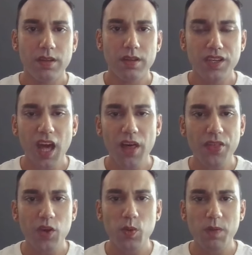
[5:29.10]

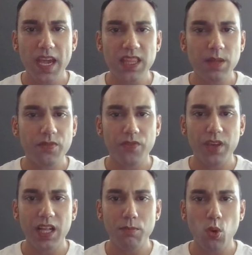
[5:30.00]
Nothing would make them
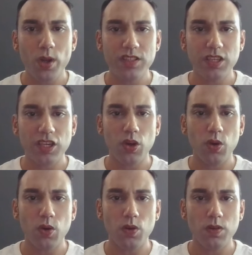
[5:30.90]
feel more
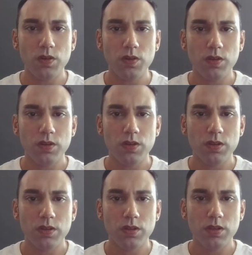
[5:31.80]
insecure.
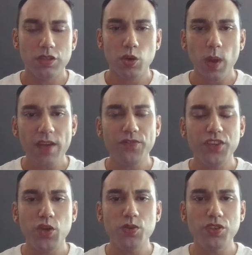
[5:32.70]
So
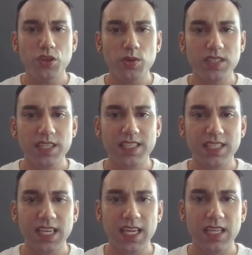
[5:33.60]
if you do
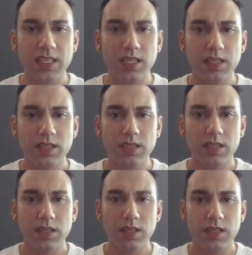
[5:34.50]
succeed,
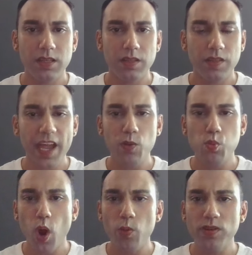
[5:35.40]
they
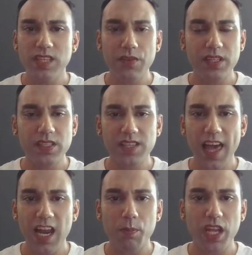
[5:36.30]
won't even
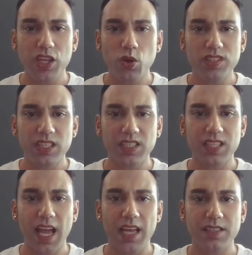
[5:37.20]
celebrate your
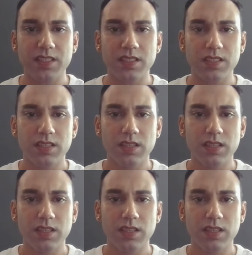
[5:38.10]
success.